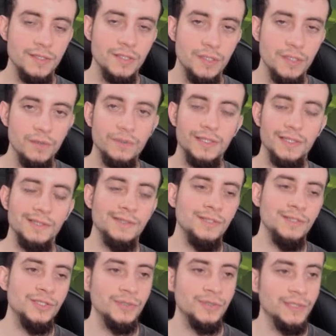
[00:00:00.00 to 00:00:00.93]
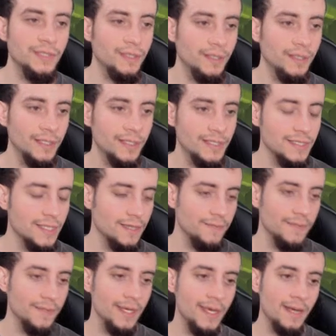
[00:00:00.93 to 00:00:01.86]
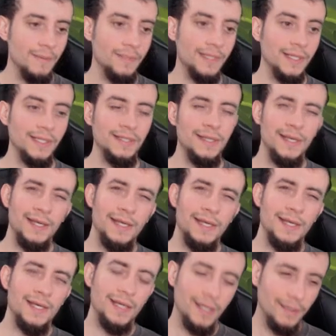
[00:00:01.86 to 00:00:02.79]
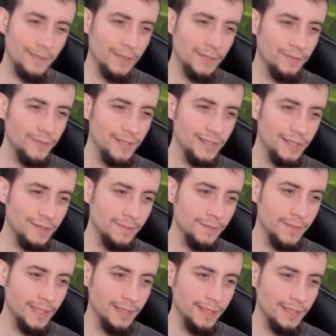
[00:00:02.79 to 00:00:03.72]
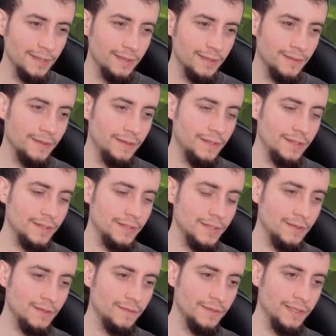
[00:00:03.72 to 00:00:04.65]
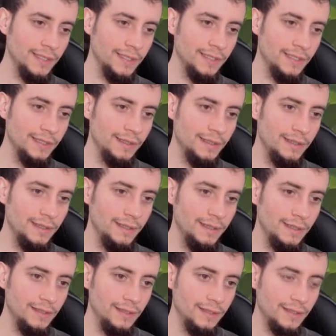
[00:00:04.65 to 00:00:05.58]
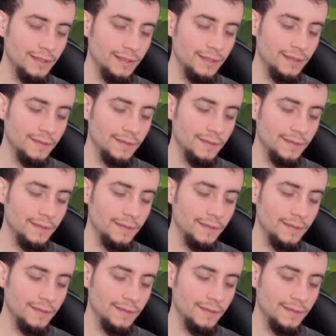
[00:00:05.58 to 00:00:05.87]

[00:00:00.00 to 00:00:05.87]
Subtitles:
token Druid archetype, but if we think about it, there's already the